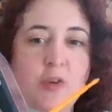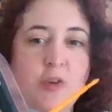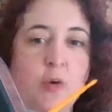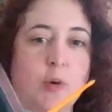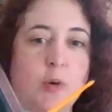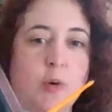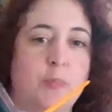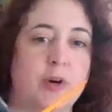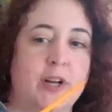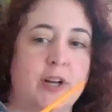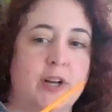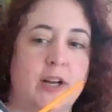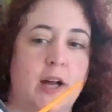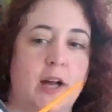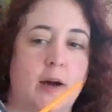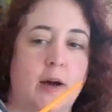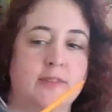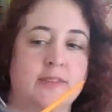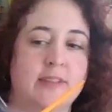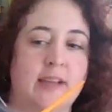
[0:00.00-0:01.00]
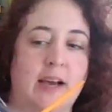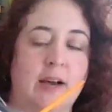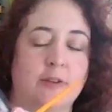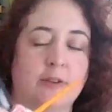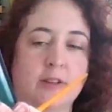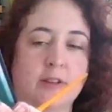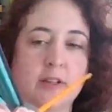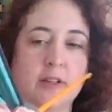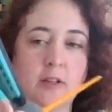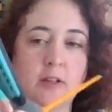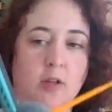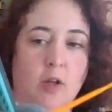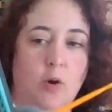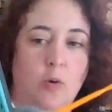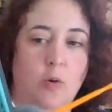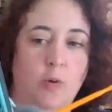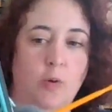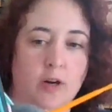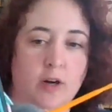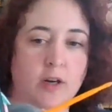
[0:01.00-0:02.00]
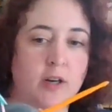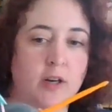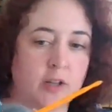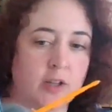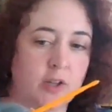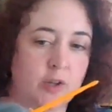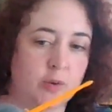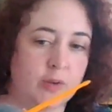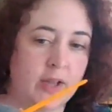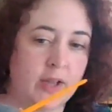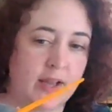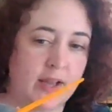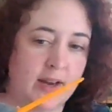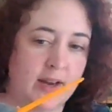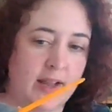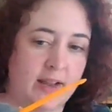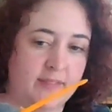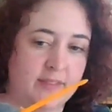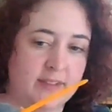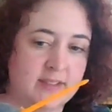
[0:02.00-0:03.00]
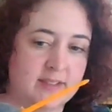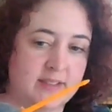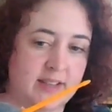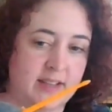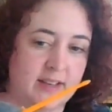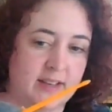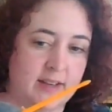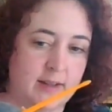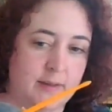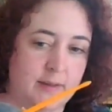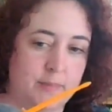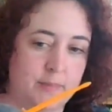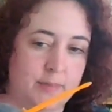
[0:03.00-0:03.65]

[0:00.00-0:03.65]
you would put it down a little lower, you can have it stand up.